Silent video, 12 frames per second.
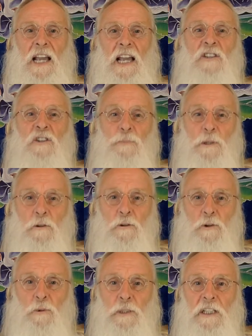A
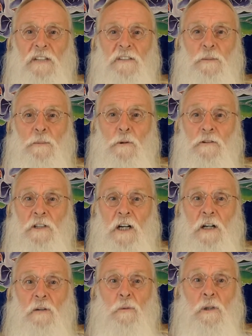spiritual reading of your birth
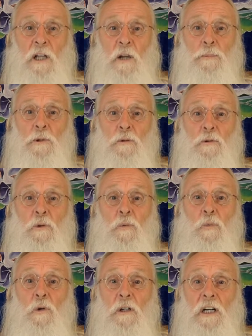chart will help you to
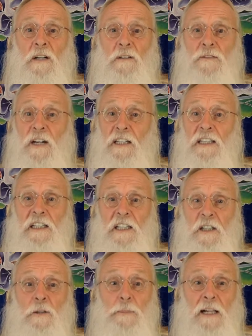work on finding
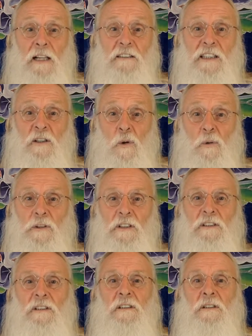inner balance and
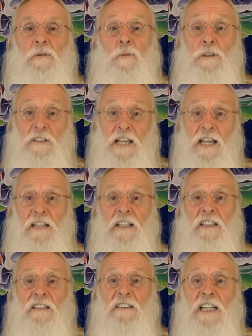wholeness, which then
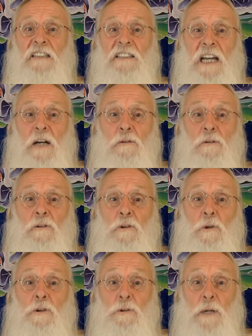extends out
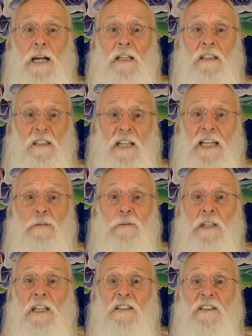to attract like
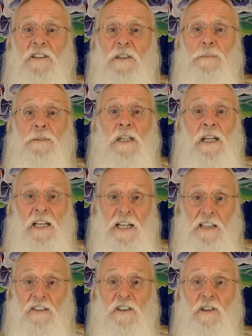relationships
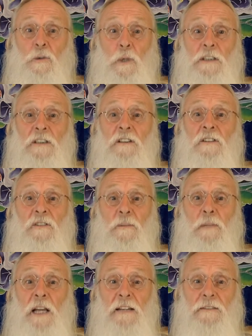and situations
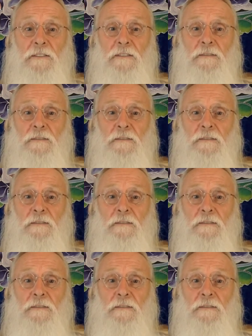from life.